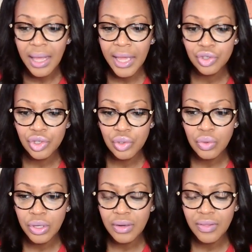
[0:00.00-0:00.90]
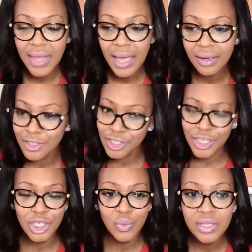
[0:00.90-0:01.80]
ensure that
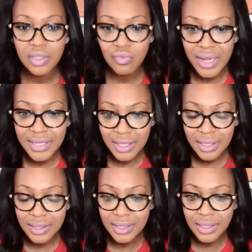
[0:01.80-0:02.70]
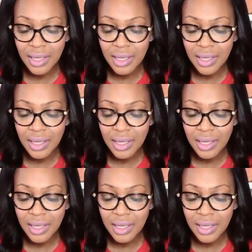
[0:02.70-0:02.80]
constituents and residents